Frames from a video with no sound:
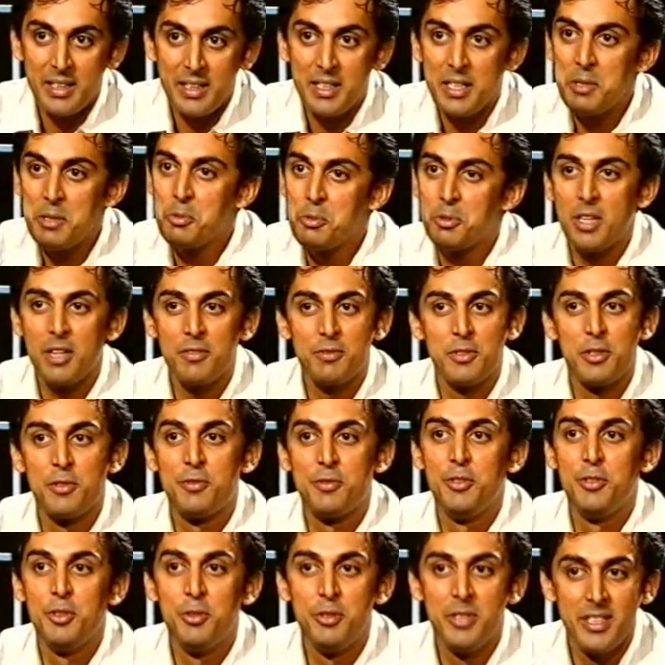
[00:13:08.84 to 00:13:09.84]
I think it was after
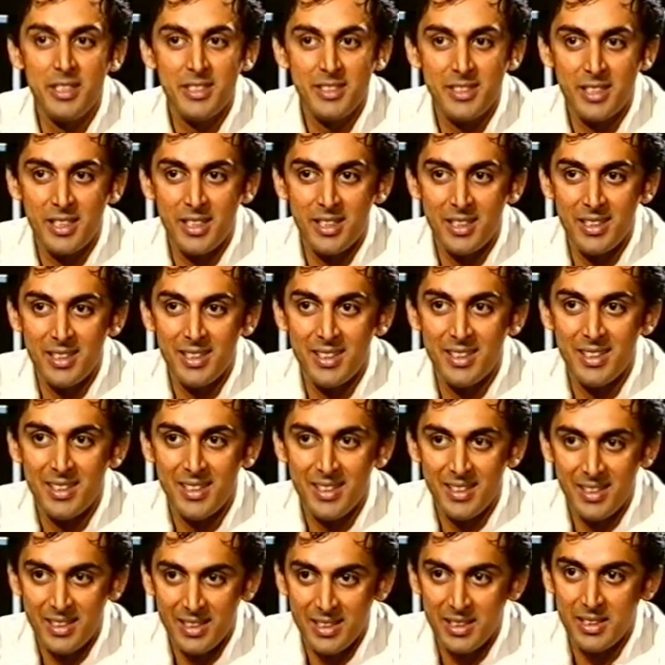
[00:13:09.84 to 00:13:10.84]
a few days uh,
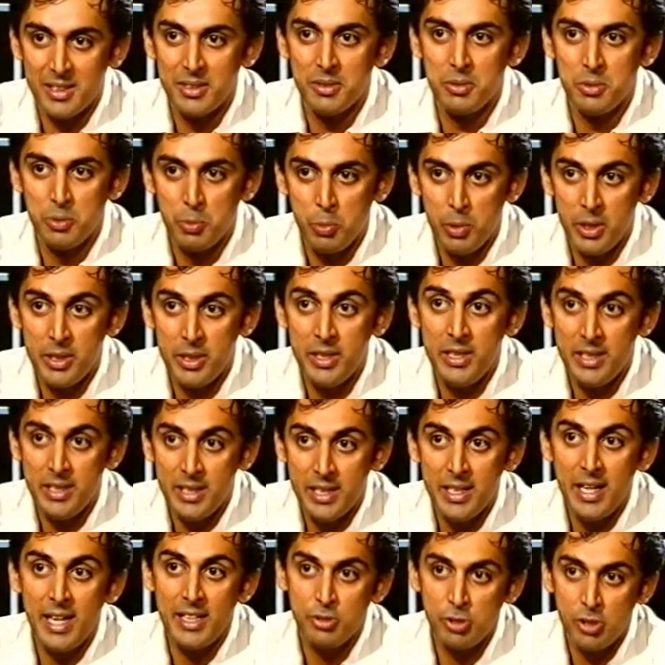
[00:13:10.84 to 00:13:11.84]
uh, when he
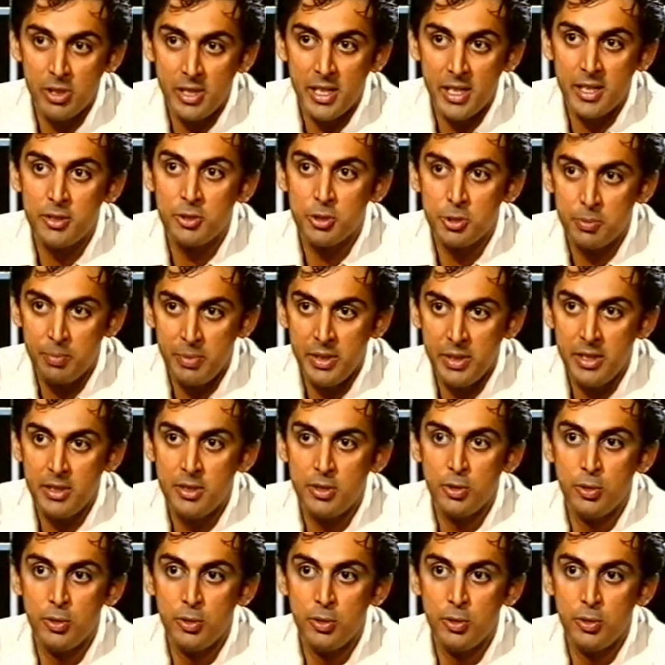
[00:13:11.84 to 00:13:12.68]
did actually get to speak